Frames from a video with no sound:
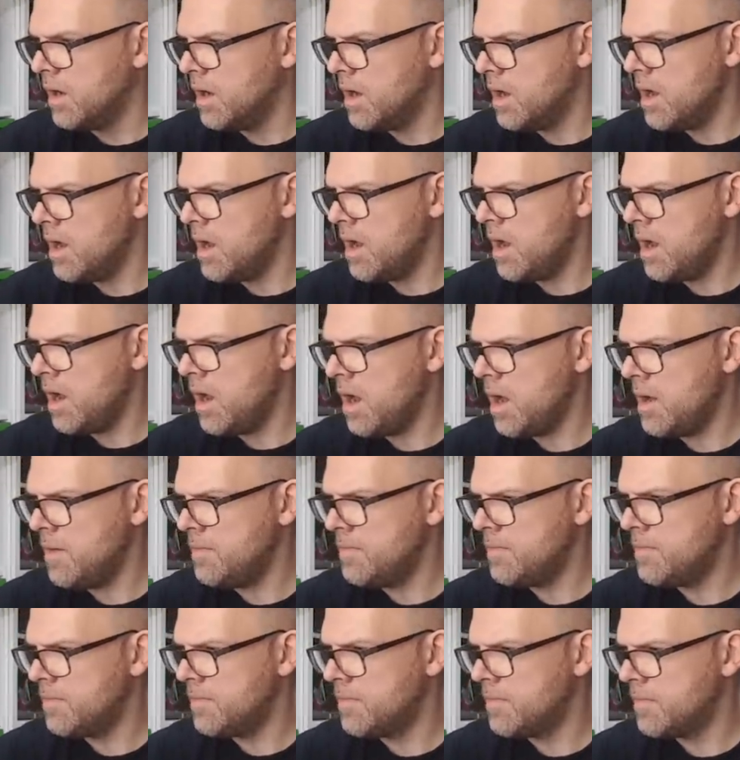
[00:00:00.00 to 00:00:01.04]

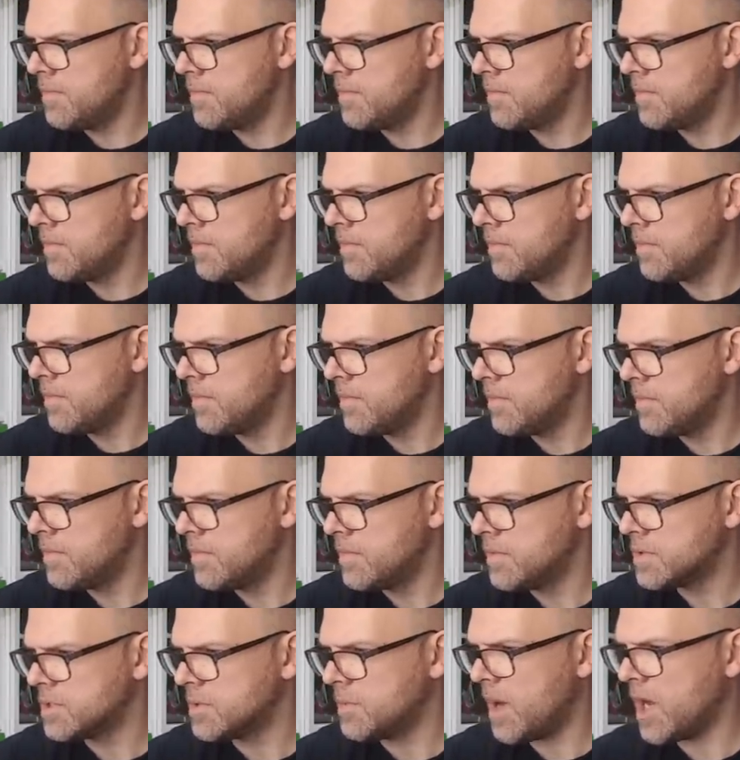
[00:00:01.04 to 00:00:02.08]

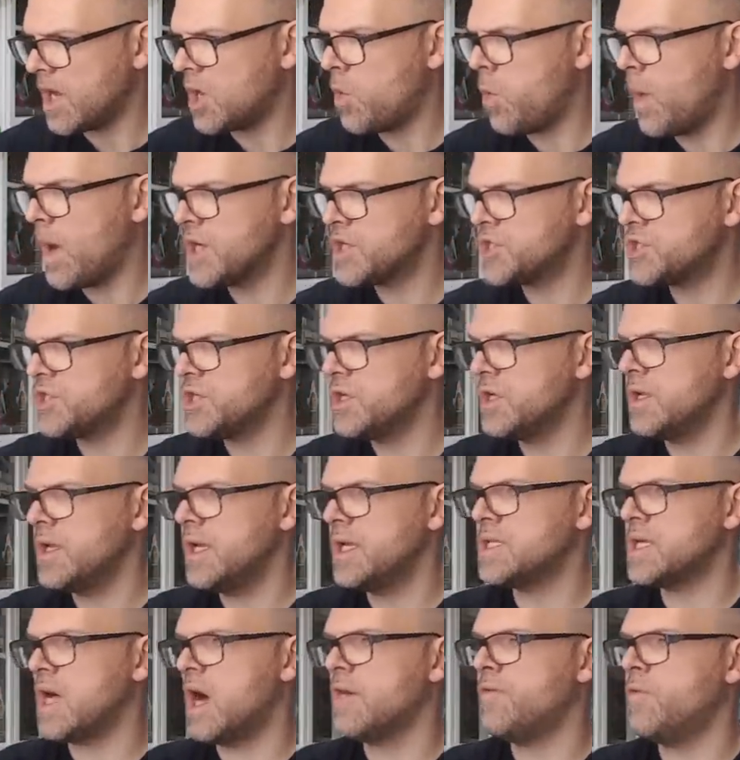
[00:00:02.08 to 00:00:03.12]
So my question
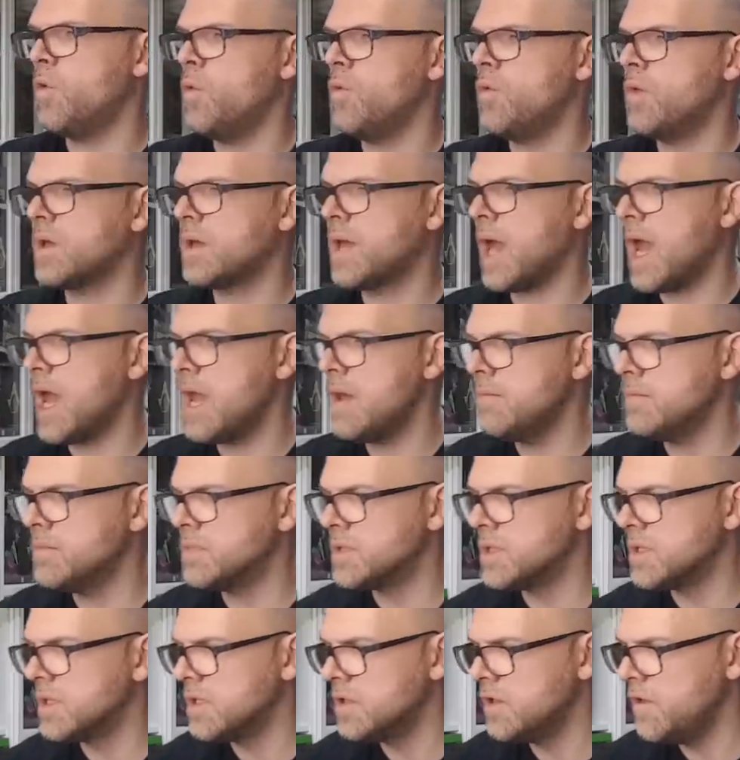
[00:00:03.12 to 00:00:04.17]
is, out of all the
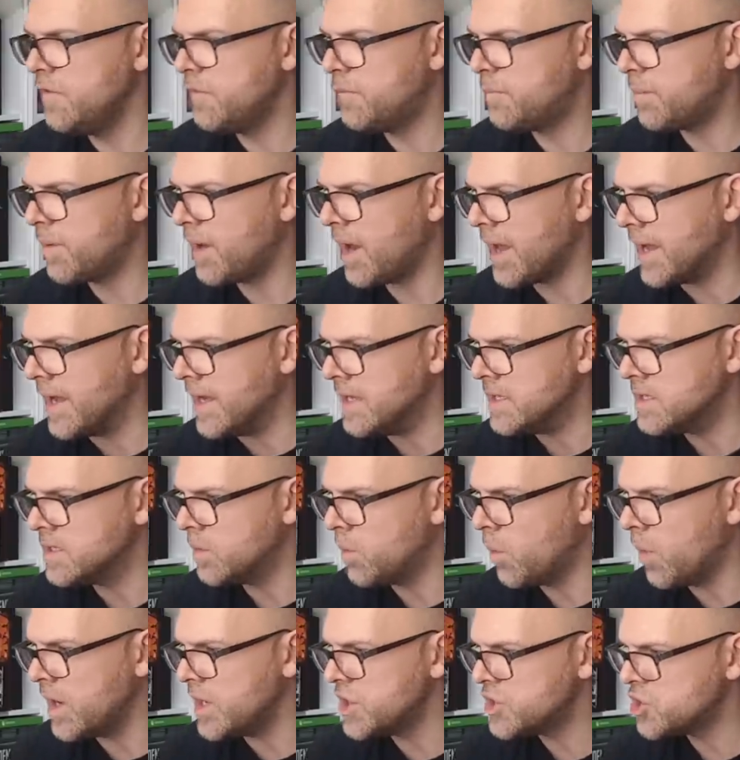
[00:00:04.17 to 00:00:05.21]
games you've played,
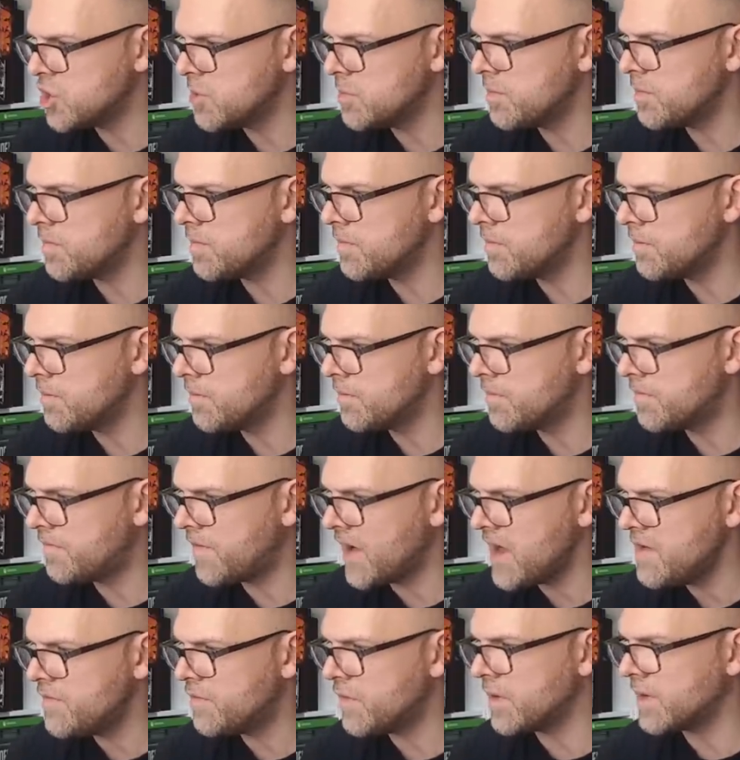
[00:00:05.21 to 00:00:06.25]
what is your
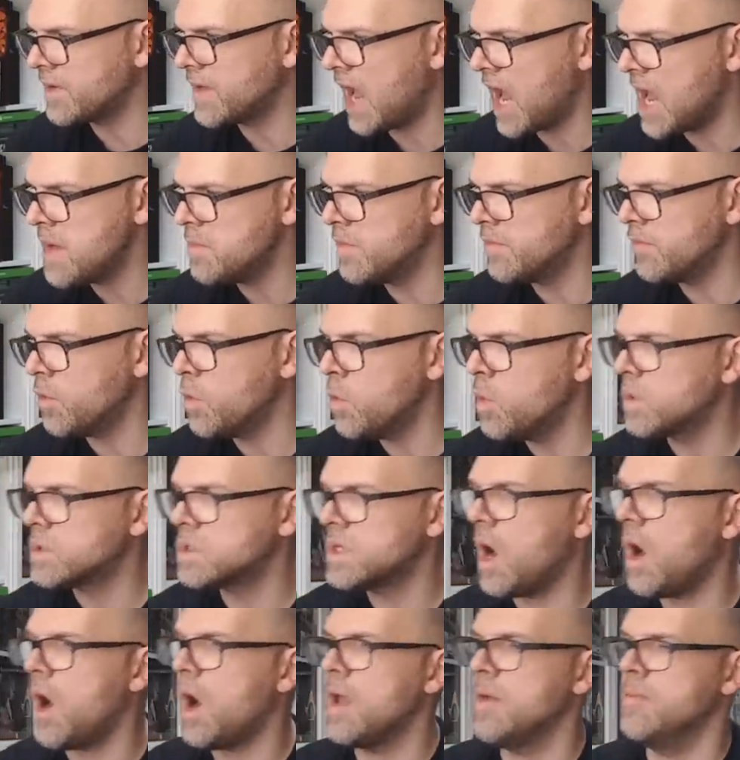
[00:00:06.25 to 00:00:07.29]
favourite game of all
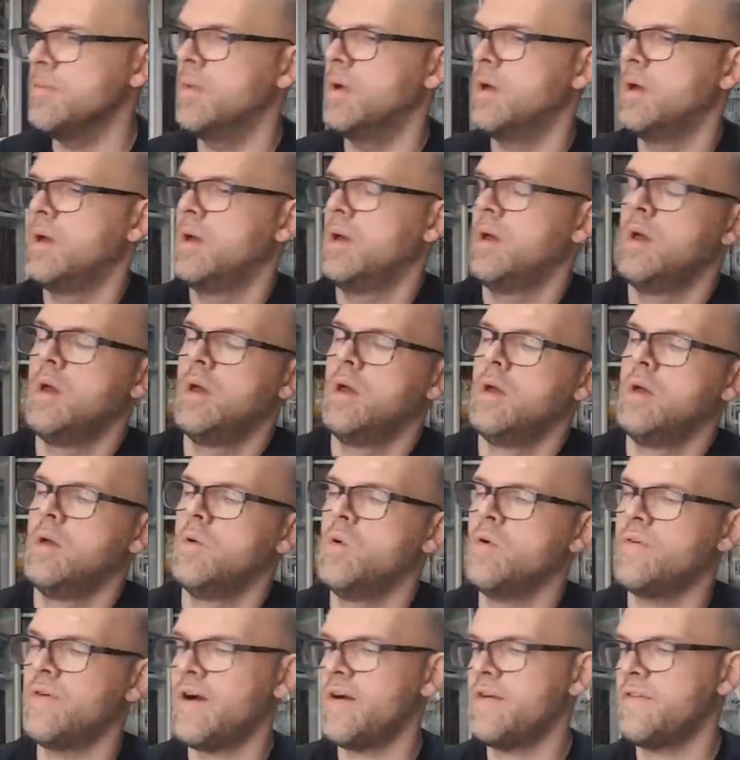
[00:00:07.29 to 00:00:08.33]
time?
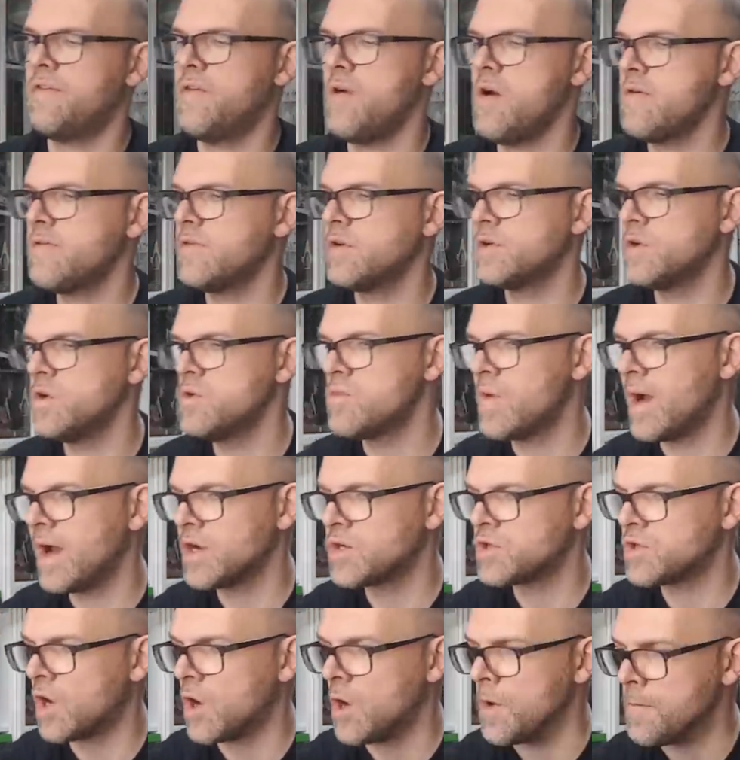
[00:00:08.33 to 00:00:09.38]
Without further ado,
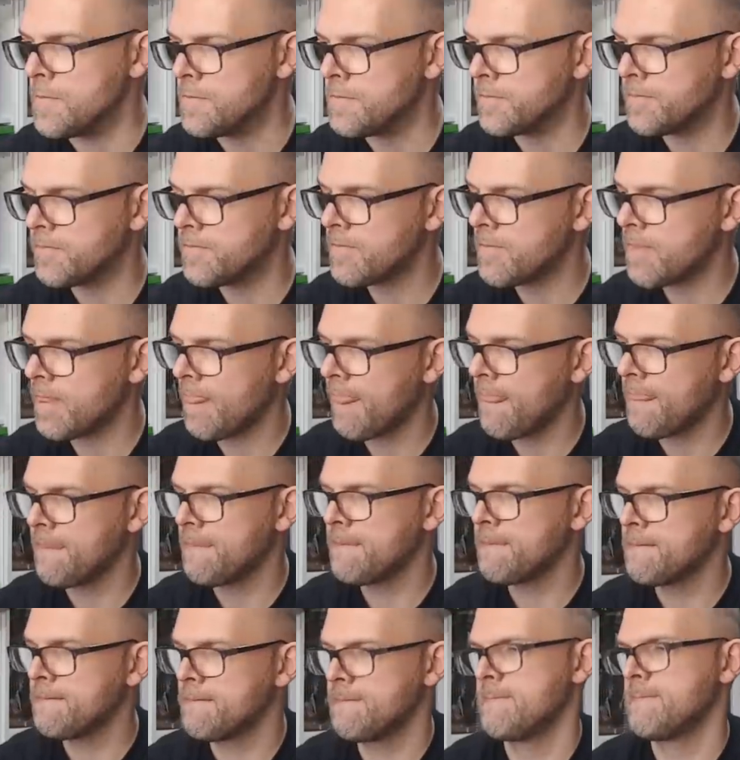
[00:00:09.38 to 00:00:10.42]
retro.
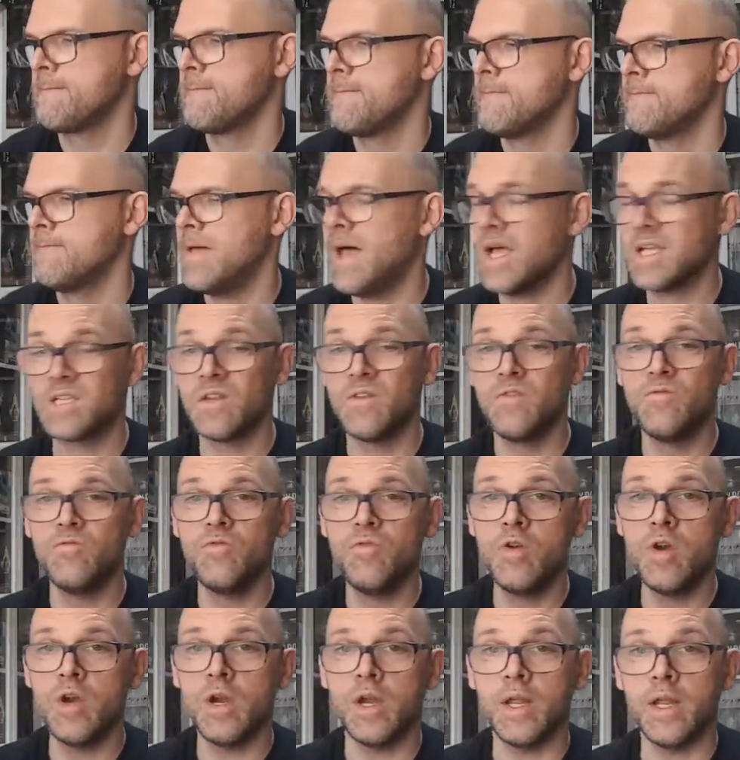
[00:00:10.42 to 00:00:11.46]
Now, that's a
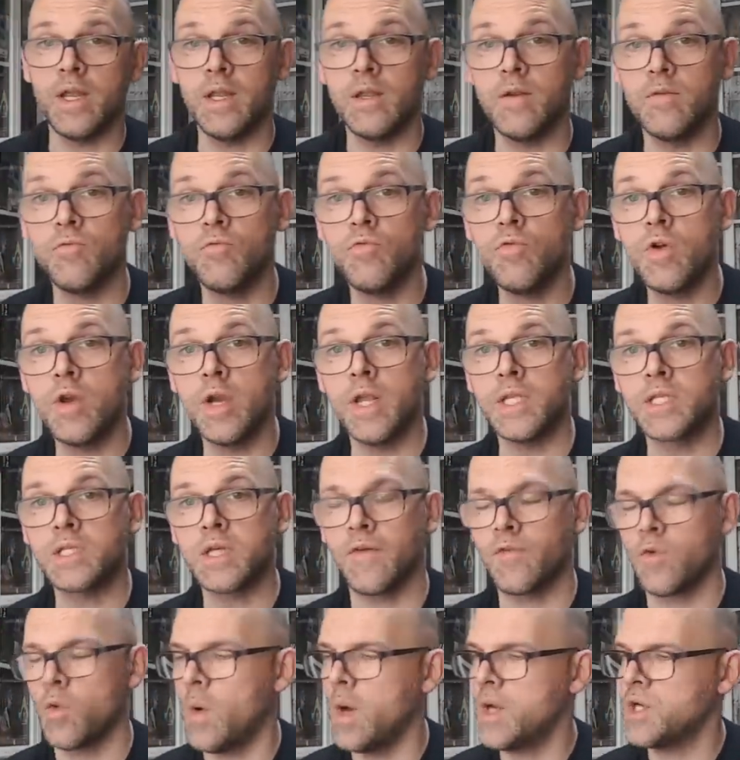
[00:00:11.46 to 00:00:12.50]
really, really
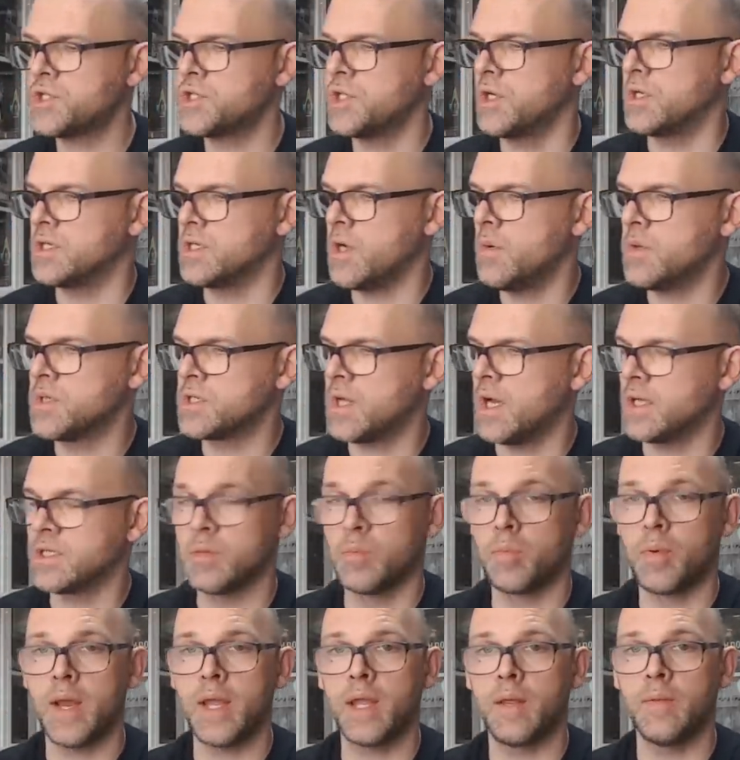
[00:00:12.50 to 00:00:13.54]
tough question, because I always like
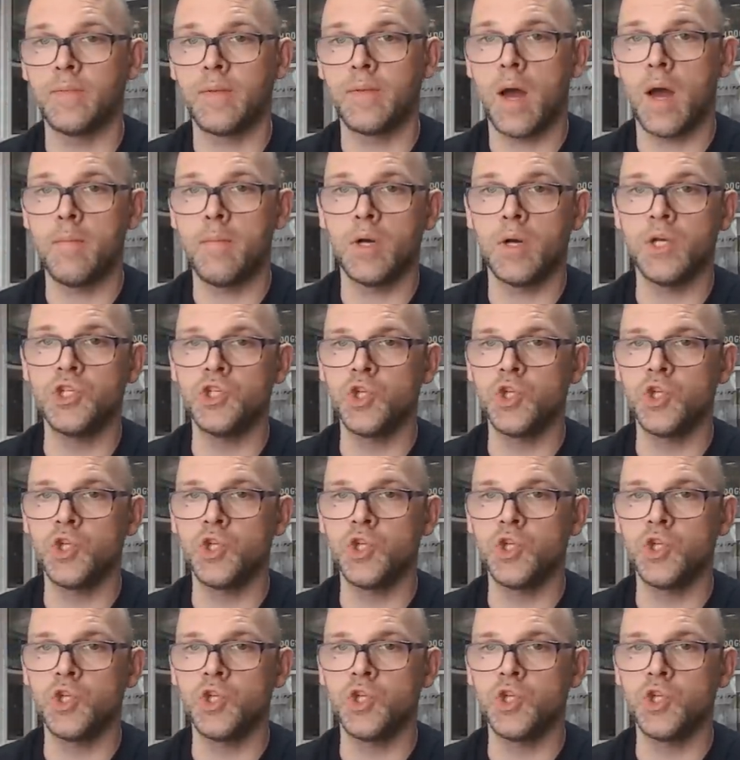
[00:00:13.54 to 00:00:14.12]
to break them down by